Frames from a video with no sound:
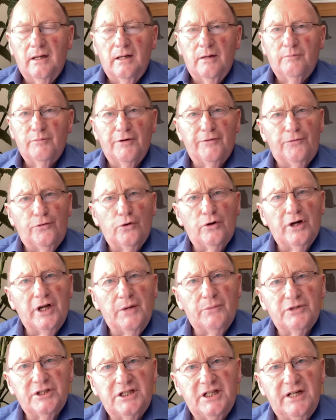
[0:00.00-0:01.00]
Before he
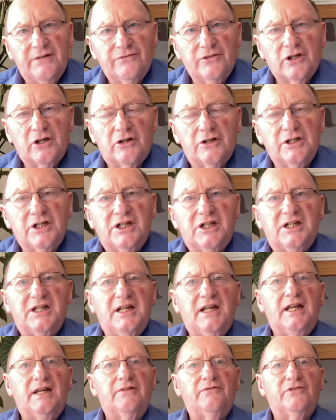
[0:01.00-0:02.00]
was even
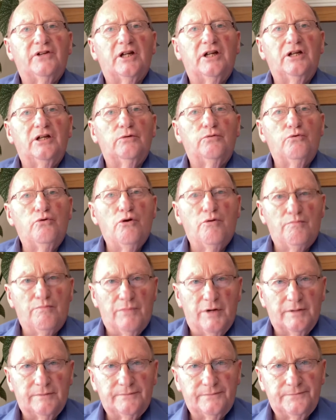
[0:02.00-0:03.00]
conceived in the womb,